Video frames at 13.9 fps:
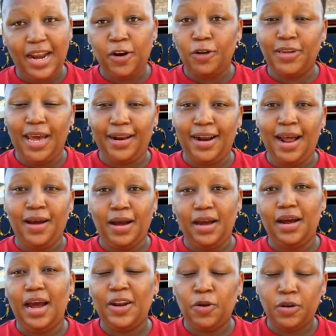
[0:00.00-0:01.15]
not
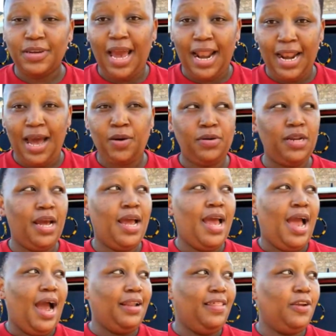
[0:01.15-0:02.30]
allowed,
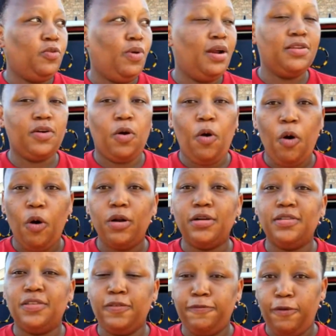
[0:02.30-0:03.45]
and that one
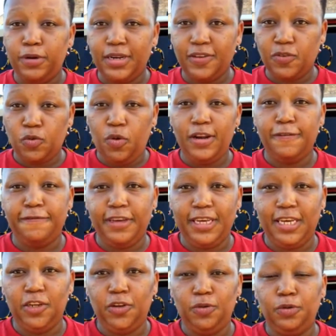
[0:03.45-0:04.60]
calls for
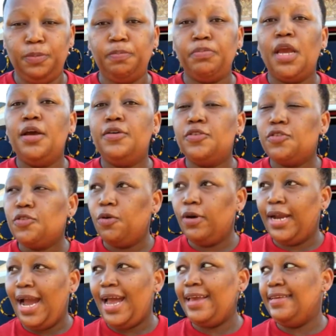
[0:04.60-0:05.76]
disqualification. So
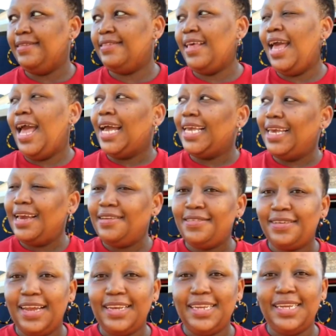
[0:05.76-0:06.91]
guys,
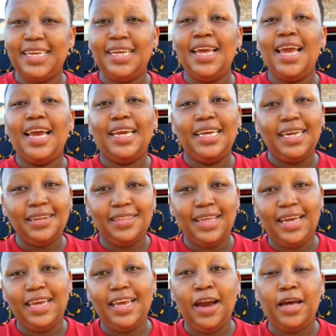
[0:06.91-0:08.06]
get ready, get
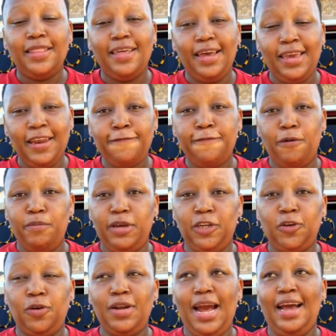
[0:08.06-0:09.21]
the
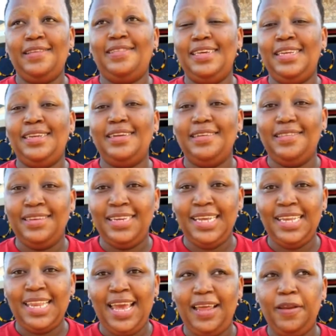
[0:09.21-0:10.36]
information as it is
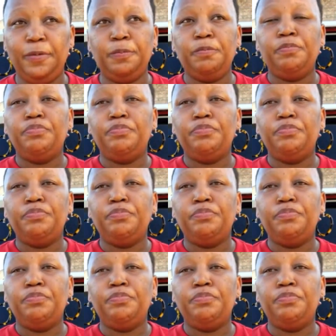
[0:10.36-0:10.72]
needed,